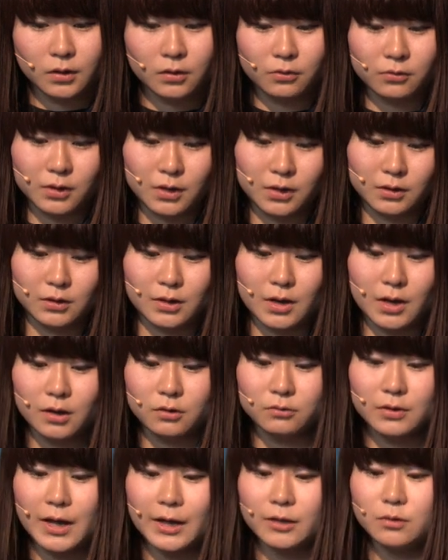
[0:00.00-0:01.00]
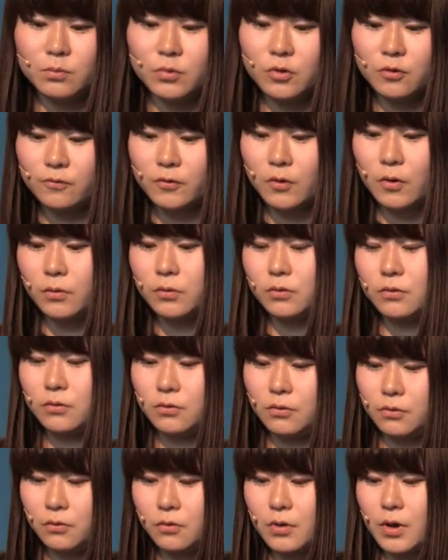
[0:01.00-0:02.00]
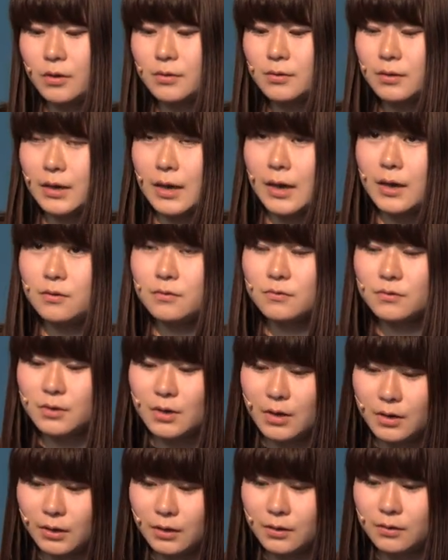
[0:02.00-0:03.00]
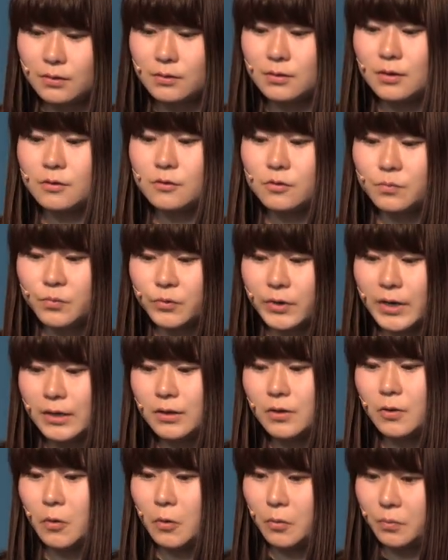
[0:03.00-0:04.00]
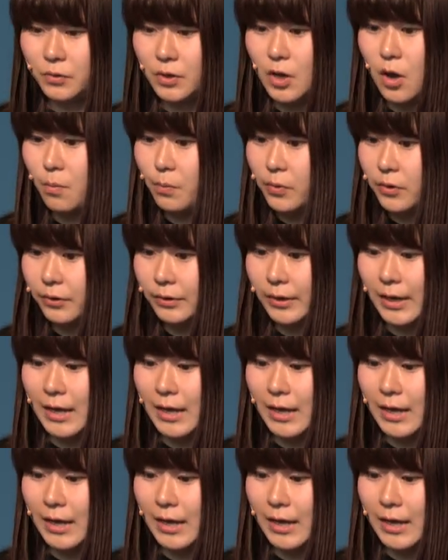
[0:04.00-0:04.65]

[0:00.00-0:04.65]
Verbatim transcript: Okay, now I'll move on to a case study, the spread of tampered